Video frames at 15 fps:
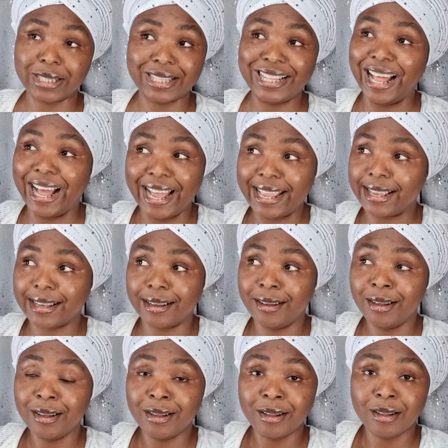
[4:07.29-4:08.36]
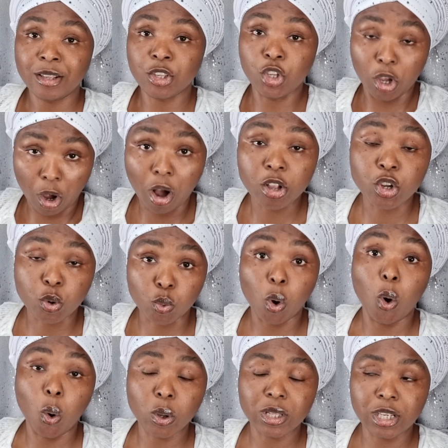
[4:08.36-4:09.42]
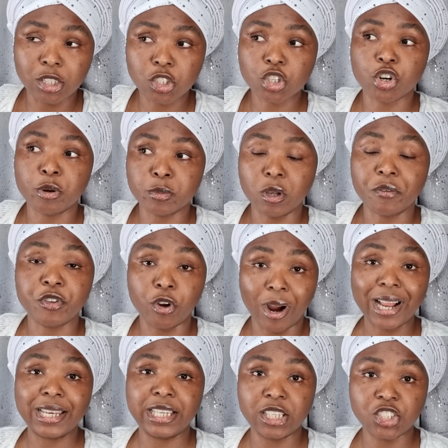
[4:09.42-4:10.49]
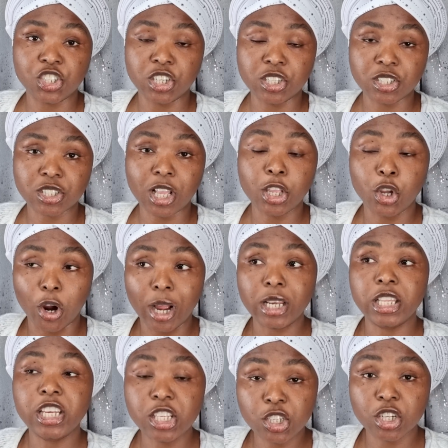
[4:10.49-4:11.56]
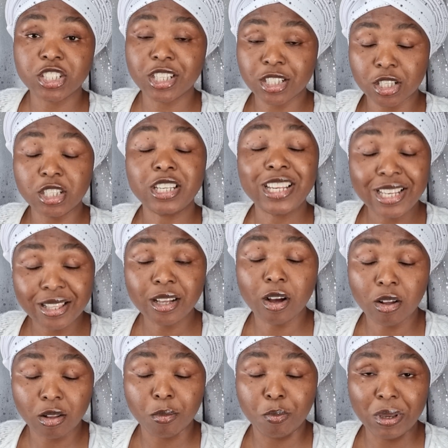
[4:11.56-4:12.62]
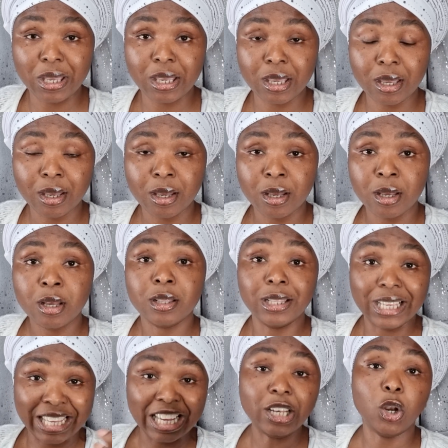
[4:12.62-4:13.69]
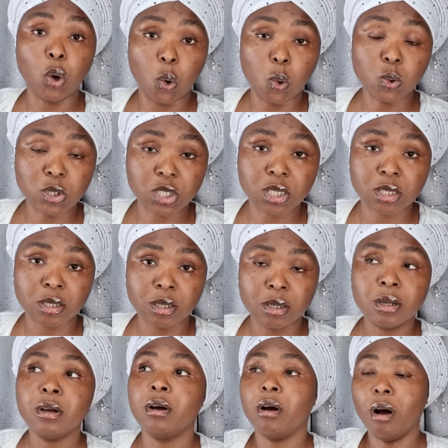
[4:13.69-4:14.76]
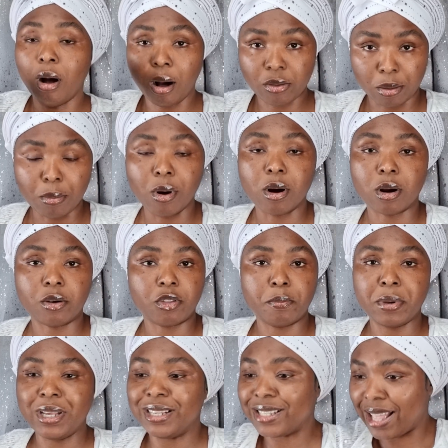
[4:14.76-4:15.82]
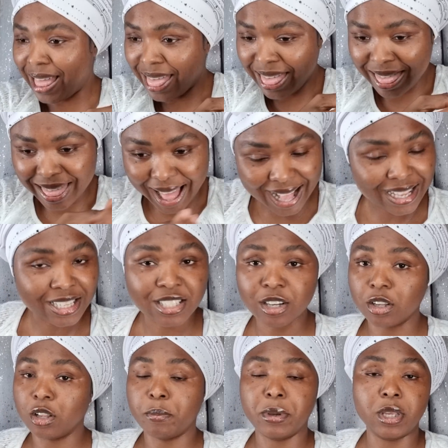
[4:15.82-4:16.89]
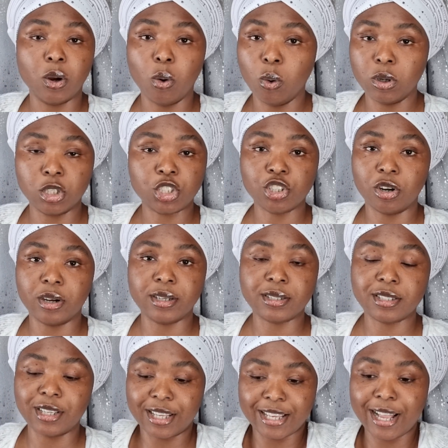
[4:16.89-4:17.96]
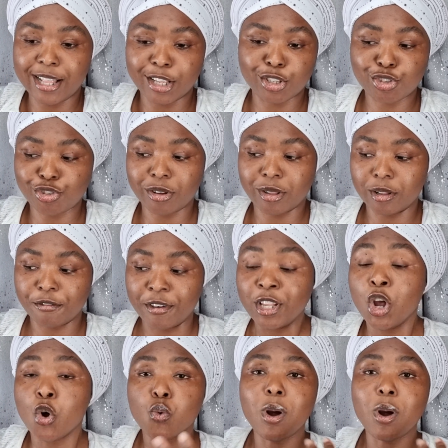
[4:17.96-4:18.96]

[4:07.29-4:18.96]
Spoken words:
Like, you're on your own in terms of your allegiance. And your allegiance is either going to be the gillows or the mark of the beast. That is going to be your only choice. You cannot struggle with it.